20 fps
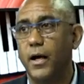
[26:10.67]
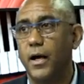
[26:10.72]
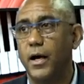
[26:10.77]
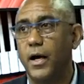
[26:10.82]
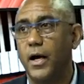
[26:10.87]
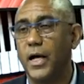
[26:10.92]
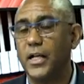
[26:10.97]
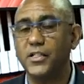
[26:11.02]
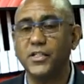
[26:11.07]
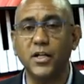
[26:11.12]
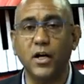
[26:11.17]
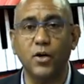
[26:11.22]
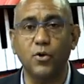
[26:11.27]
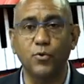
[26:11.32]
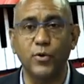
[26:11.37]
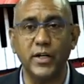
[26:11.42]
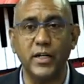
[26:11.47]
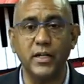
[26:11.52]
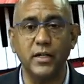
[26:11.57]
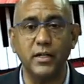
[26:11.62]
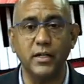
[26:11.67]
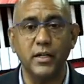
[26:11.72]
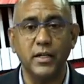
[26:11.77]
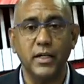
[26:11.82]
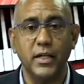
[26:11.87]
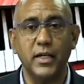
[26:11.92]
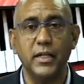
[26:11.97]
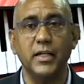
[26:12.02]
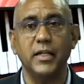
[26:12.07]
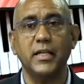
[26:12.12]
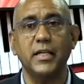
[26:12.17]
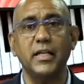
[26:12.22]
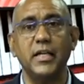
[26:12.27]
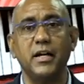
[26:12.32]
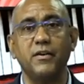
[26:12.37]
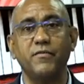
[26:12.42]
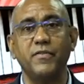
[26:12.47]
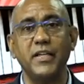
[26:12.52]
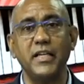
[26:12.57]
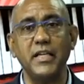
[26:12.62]
a song written in the key
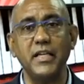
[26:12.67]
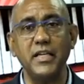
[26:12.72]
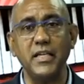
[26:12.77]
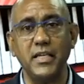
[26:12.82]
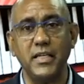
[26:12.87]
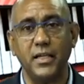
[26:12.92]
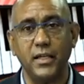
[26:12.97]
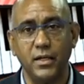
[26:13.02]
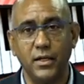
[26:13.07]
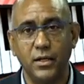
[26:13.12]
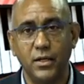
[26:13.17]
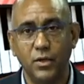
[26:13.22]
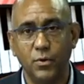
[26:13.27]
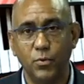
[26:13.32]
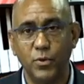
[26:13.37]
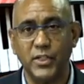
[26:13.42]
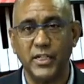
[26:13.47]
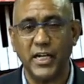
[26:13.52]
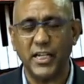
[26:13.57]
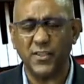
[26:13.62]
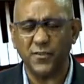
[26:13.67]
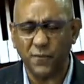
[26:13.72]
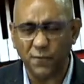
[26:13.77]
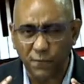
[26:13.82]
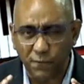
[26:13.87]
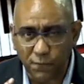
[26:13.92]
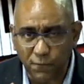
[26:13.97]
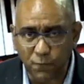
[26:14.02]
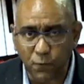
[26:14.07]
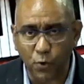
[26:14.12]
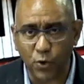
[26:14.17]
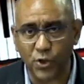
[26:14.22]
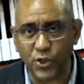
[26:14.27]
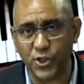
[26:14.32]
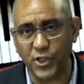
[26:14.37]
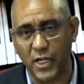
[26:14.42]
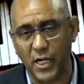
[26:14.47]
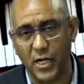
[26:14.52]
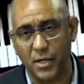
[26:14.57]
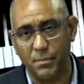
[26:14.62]
of E, which has 4
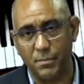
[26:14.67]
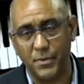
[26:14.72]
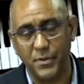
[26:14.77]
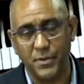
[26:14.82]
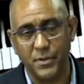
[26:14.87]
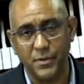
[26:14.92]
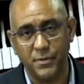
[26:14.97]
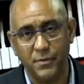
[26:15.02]
sharps,